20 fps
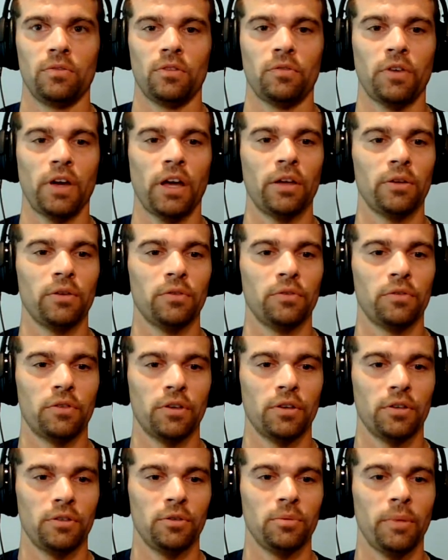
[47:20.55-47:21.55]
value of
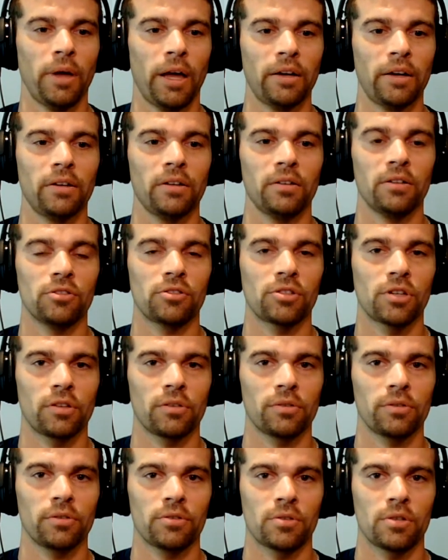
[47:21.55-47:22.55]
the humanity in each
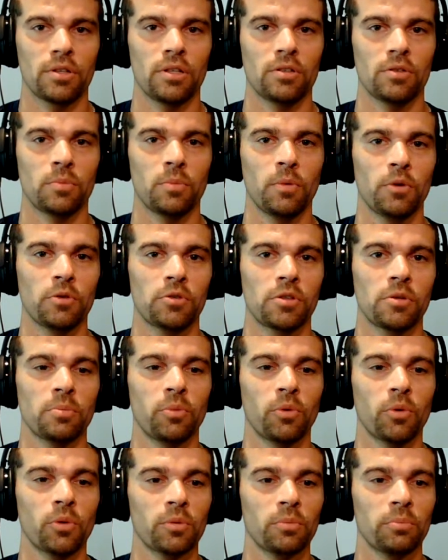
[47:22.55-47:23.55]
other is most
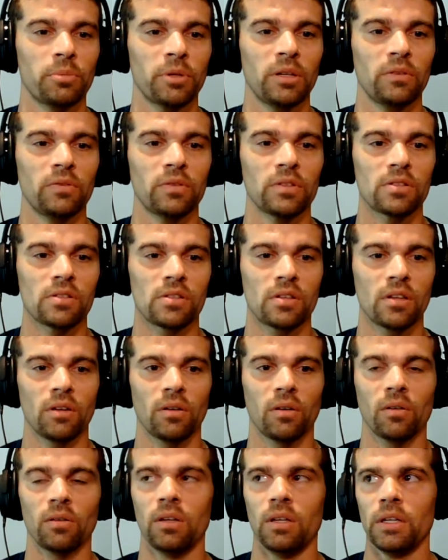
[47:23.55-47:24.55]
important. But even
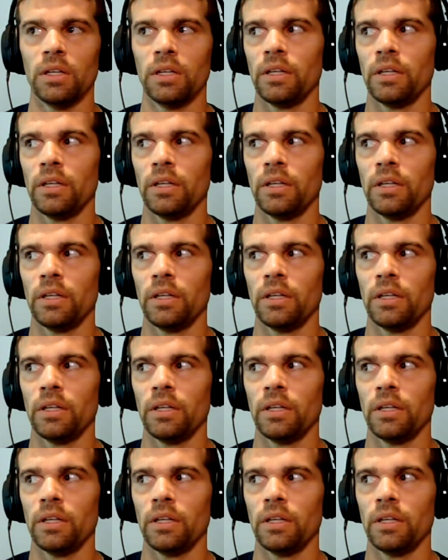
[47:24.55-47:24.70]
still,